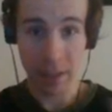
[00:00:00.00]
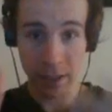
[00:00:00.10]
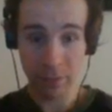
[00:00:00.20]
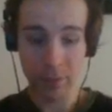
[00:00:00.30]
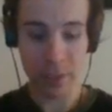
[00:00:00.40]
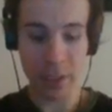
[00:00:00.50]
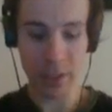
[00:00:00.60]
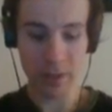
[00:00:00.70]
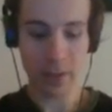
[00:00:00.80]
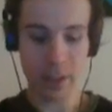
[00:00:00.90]
kind of
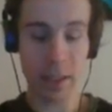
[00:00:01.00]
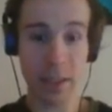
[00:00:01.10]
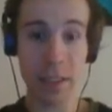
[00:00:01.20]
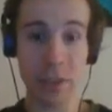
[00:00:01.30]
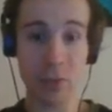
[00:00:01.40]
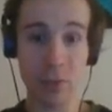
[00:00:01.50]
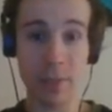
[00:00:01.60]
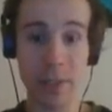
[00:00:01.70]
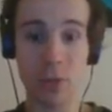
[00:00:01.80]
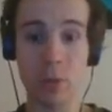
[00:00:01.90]
done, I just want to
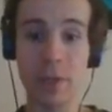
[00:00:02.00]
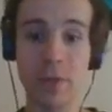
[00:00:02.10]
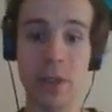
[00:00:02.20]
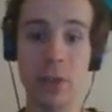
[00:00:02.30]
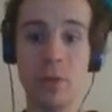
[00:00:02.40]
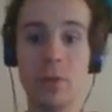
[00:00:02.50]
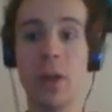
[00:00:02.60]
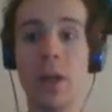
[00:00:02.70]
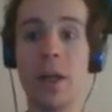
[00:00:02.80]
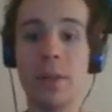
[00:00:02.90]
make a quick video.
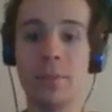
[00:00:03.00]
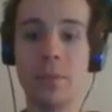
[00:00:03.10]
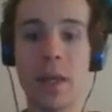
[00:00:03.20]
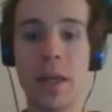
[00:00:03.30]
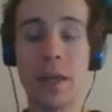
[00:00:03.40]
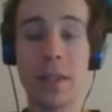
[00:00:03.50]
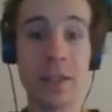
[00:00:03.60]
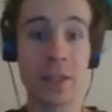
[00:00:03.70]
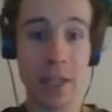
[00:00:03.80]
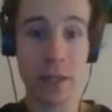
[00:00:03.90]
And
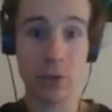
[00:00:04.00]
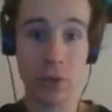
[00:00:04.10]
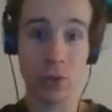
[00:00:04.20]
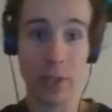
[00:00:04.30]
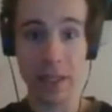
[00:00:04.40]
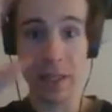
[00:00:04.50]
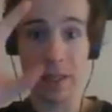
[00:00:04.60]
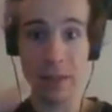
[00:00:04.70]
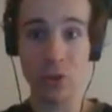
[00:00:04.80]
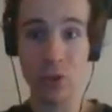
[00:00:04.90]
instead of just going
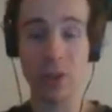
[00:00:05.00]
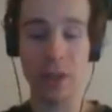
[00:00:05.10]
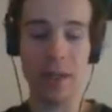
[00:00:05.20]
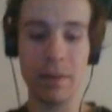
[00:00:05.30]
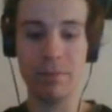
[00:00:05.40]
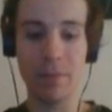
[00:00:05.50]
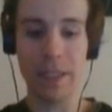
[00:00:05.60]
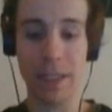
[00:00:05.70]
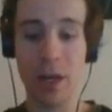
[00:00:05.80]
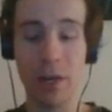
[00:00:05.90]
sh
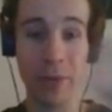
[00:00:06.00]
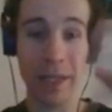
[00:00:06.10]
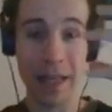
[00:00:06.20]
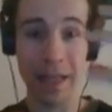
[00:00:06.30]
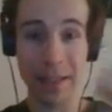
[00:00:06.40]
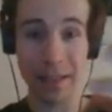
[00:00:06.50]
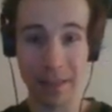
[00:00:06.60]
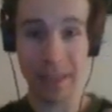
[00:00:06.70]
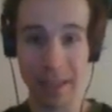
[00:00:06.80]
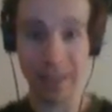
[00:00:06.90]
like covering
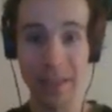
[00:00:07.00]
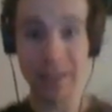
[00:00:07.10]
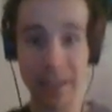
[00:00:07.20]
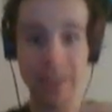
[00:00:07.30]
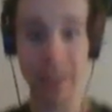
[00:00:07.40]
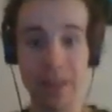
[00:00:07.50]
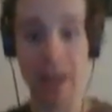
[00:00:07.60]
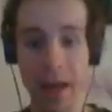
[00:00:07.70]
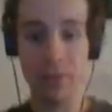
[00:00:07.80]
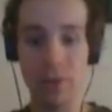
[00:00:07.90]
like in
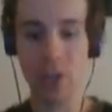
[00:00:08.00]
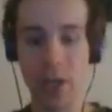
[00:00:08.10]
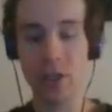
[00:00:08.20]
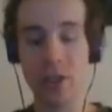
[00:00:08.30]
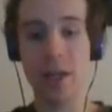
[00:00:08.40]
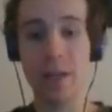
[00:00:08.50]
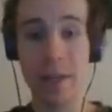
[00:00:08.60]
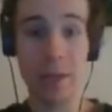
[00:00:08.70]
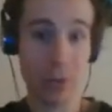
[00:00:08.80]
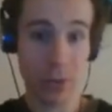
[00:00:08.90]
detail every change that I
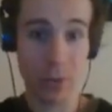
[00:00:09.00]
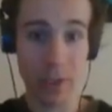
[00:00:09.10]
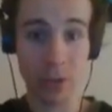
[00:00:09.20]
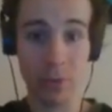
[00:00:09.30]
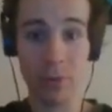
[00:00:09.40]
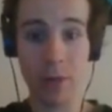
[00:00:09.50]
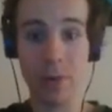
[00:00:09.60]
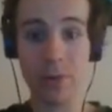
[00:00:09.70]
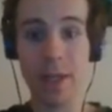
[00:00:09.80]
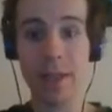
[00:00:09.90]
made, which is why it took 4
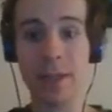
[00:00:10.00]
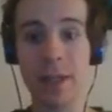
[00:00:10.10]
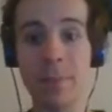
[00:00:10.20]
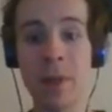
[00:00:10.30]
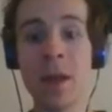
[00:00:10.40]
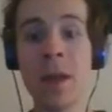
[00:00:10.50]
hours last time,